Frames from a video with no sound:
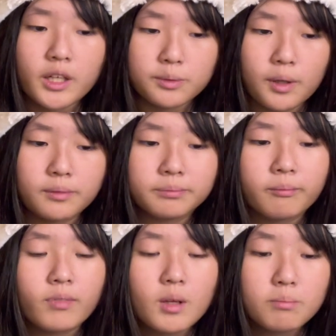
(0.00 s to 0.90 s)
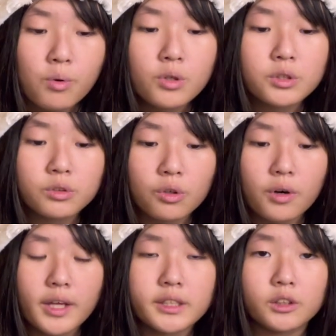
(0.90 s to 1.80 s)
as well. Most
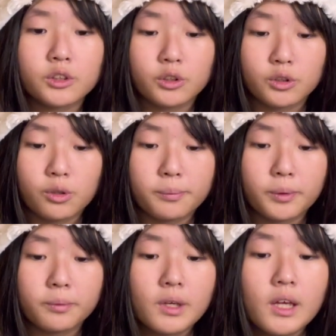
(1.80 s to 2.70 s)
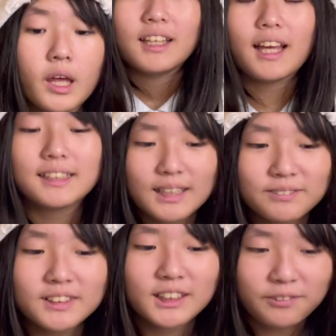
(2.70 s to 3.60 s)
chlorides are soluble,
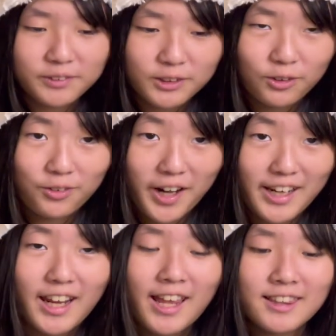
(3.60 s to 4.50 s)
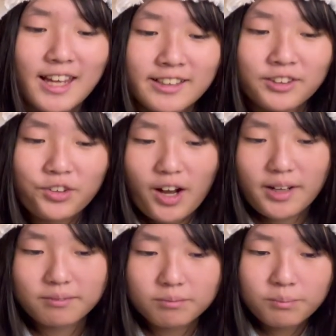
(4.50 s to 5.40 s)
except silver chloride and lead
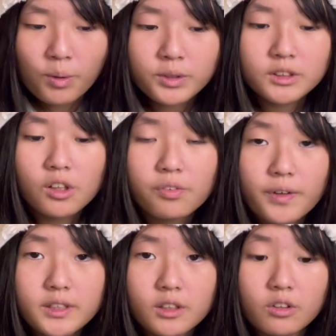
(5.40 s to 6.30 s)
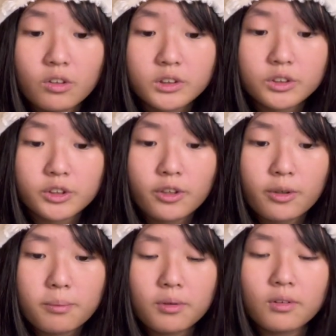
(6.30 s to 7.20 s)
chloride. Most sulfates are also
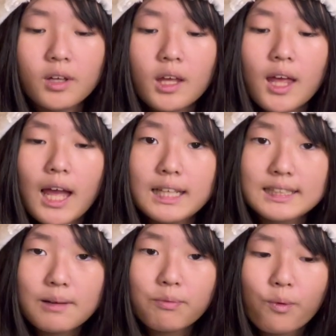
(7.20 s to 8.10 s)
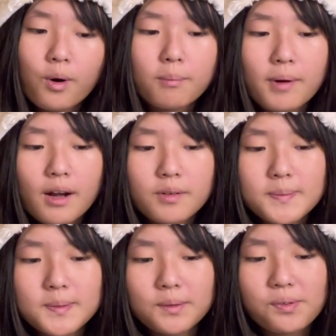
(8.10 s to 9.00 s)
soluble, except for barium
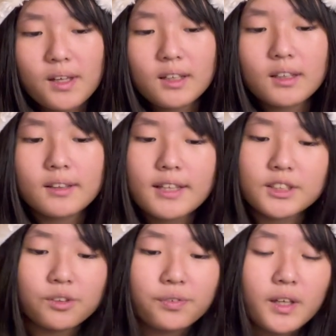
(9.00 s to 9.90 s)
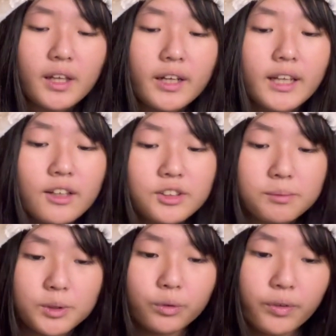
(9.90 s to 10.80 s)
sulfate, lead sulfate, and
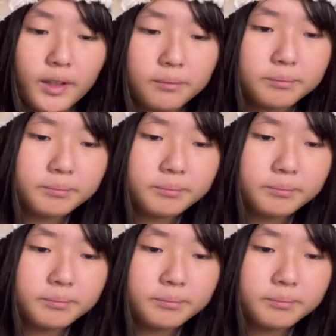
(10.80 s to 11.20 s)
calcium sulfate.